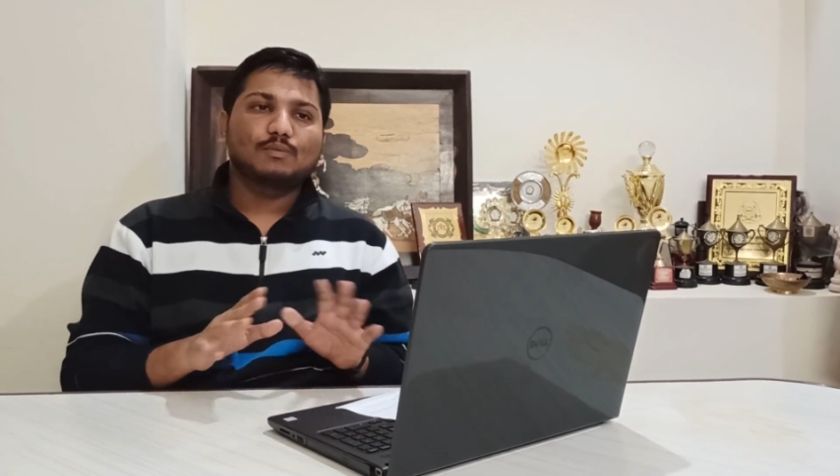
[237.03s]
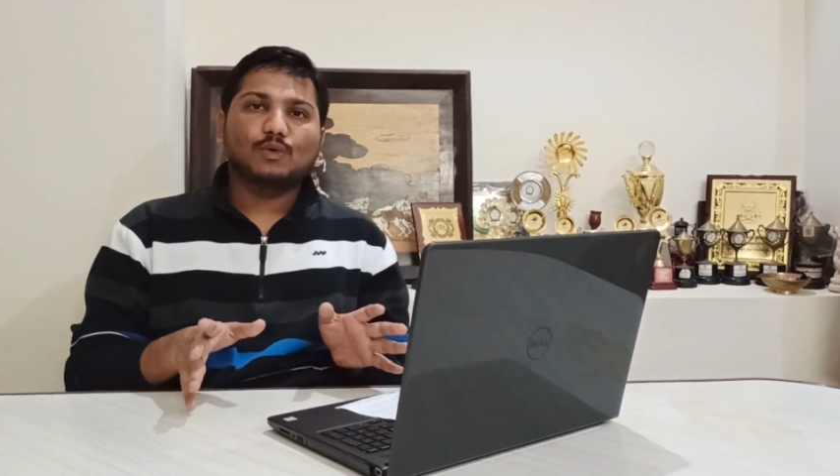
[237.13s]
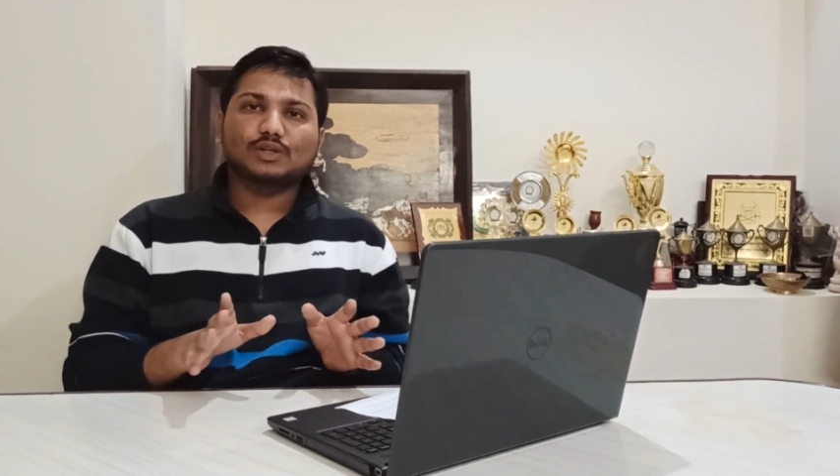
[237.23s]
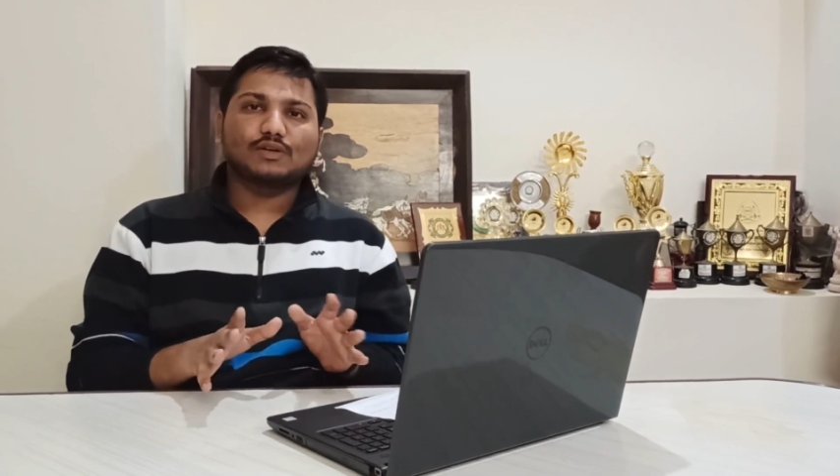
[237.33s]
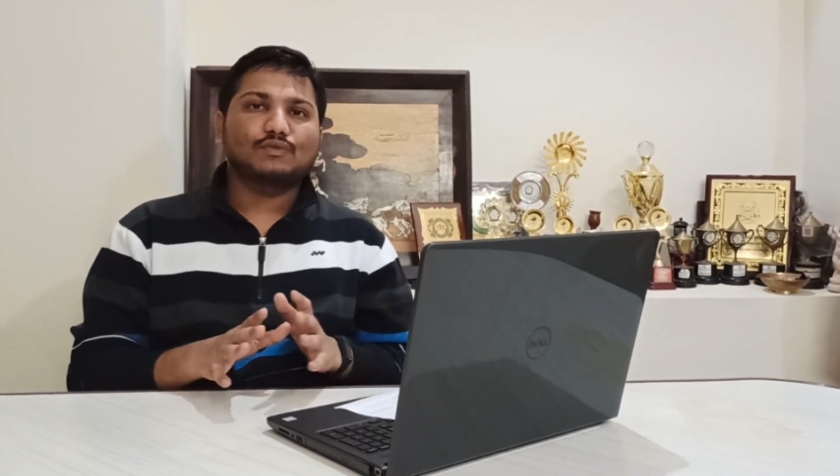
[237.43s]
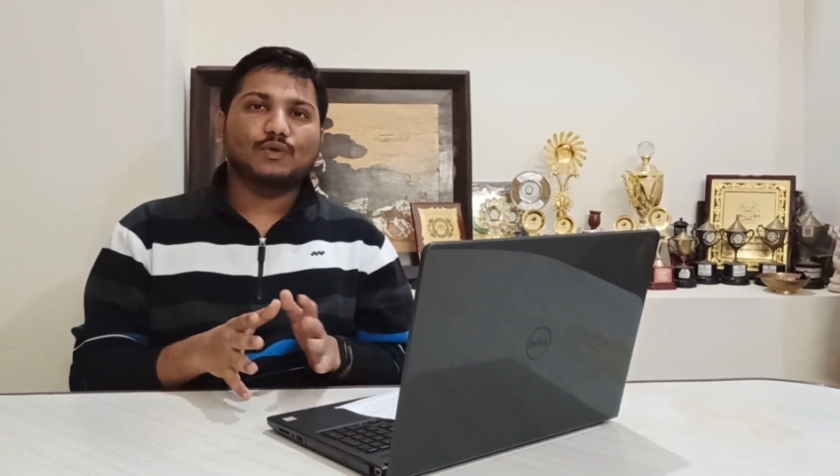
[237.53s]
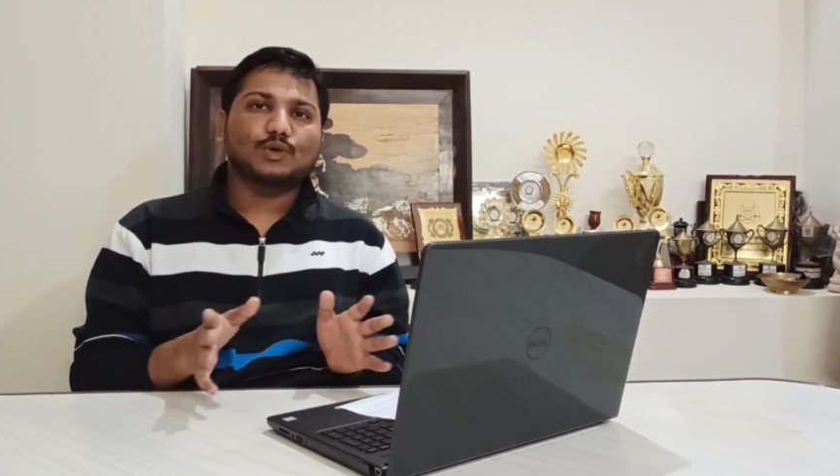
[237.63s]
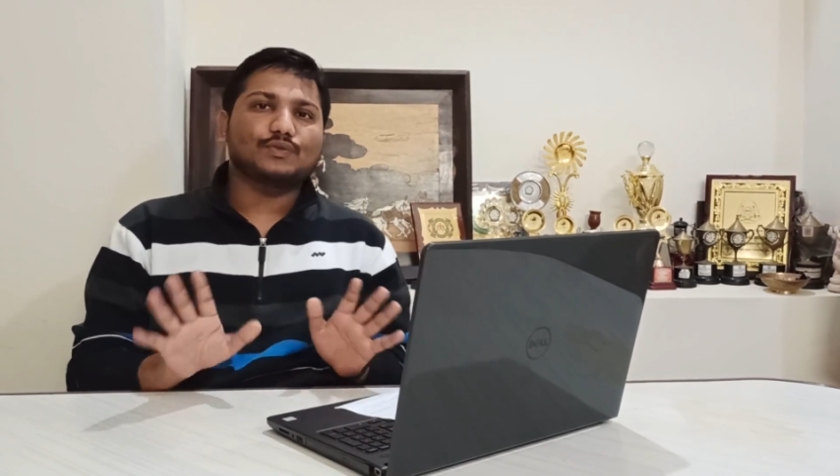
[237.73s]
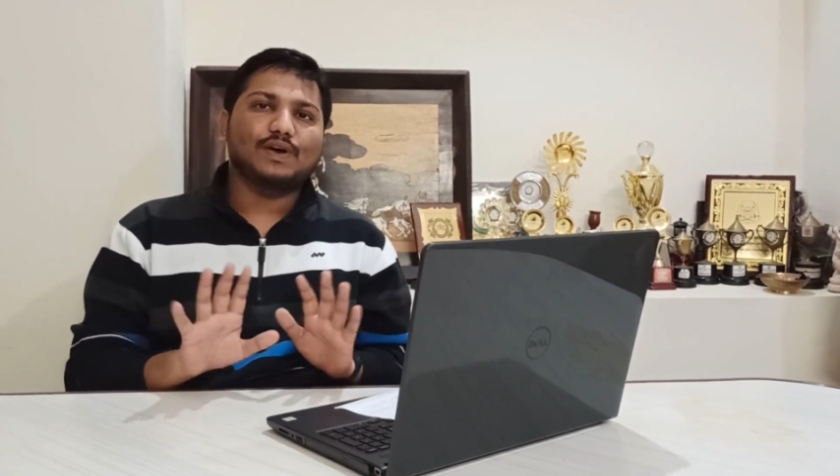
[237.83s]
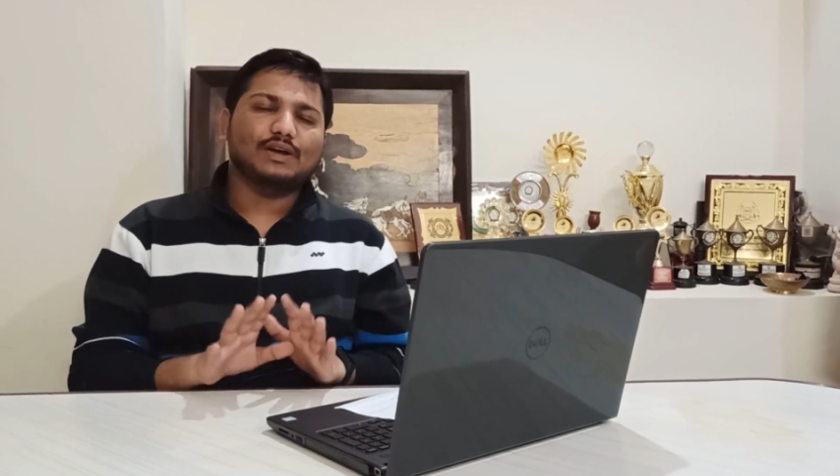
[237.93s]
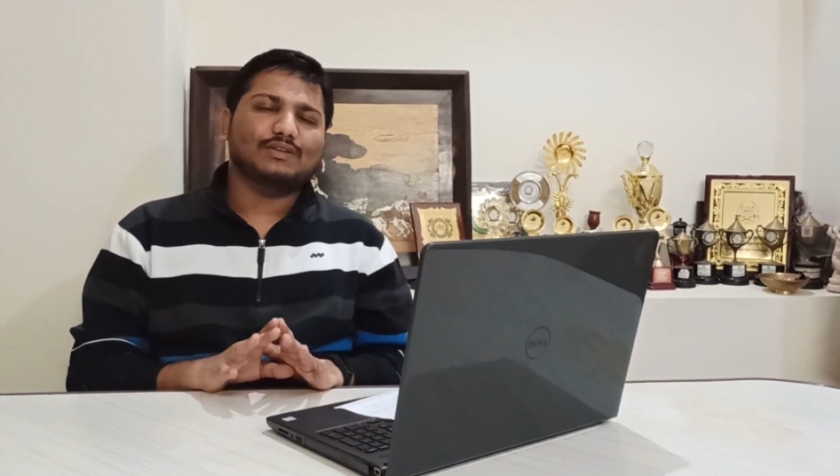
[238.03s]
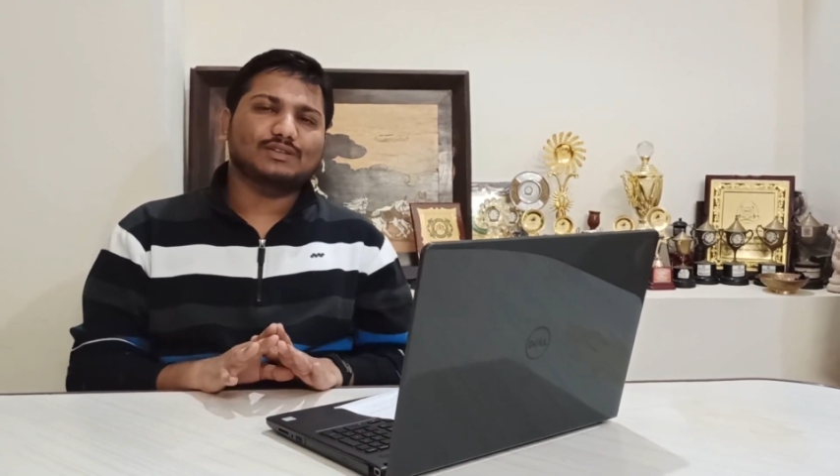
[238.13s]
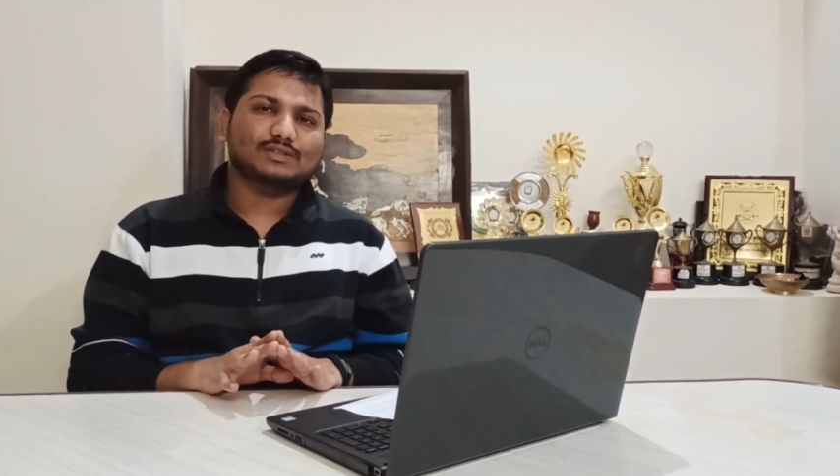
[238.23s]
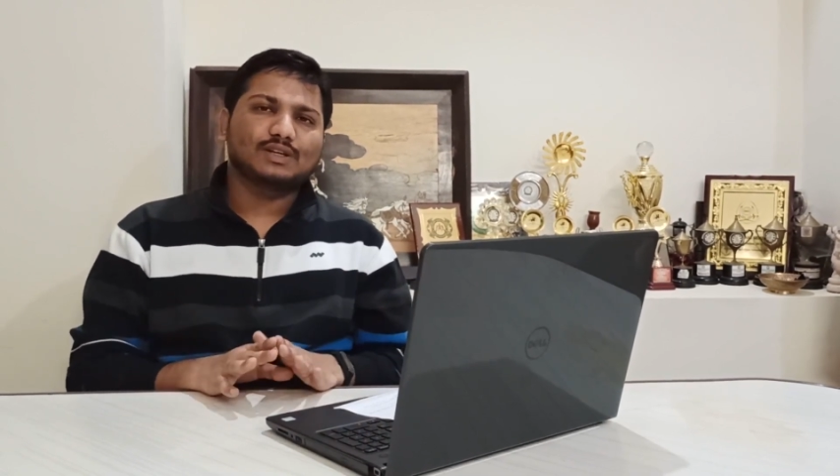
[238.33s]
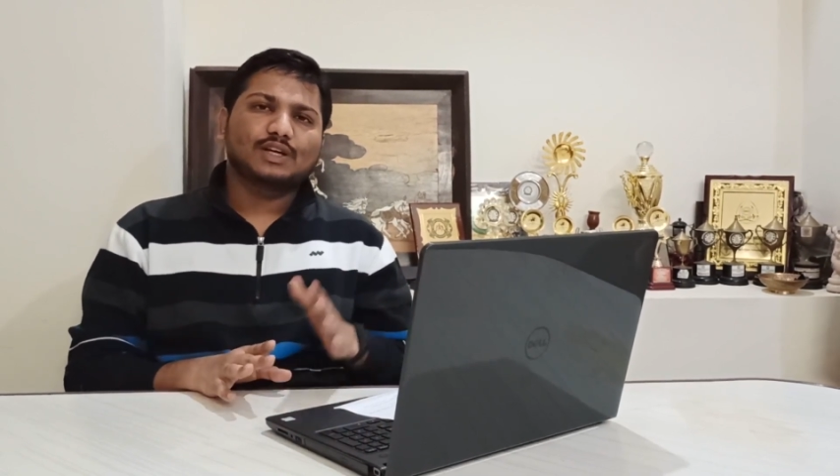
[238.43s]
more than 4 to 5
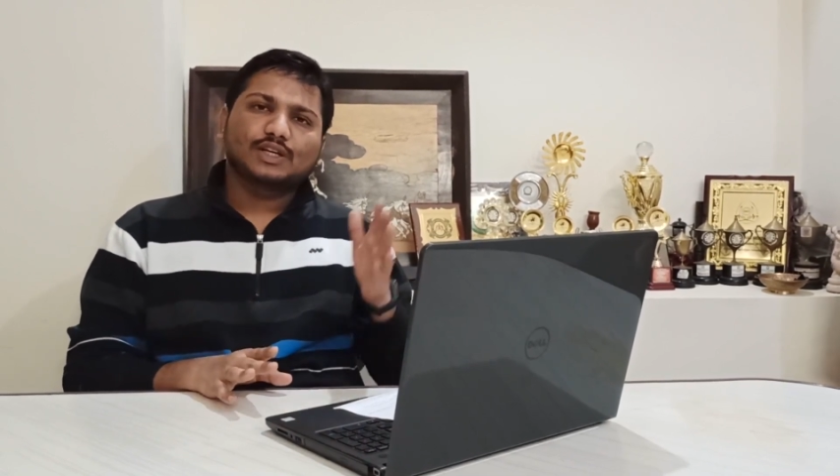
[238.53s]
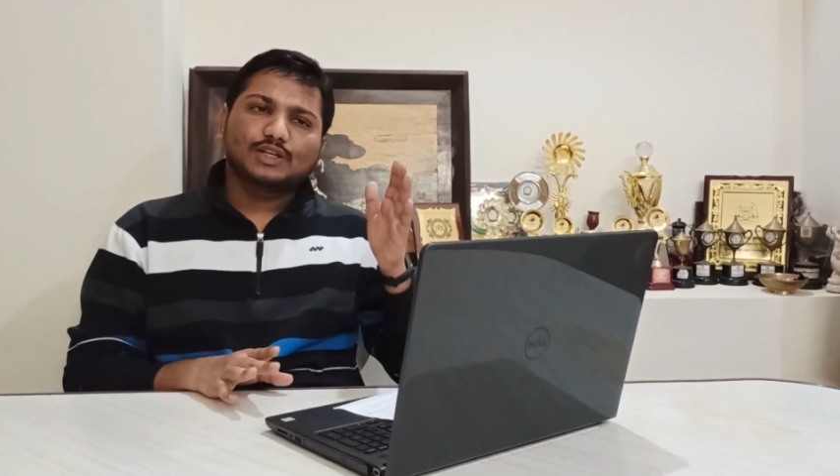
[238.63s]
hours.